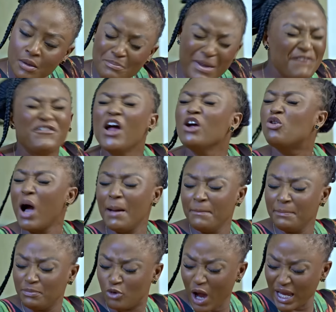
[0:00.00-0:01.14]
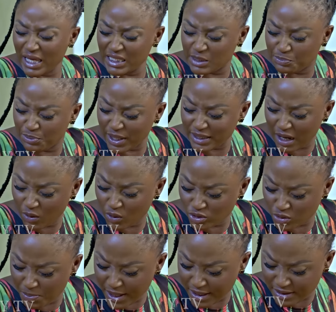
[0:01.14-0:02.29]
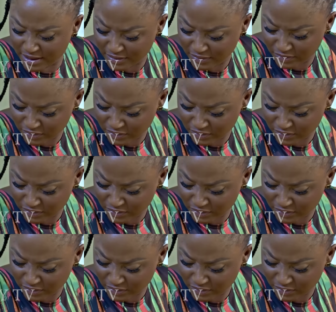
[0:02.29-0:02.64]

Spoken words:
Myself, go and eat bread and go to bed.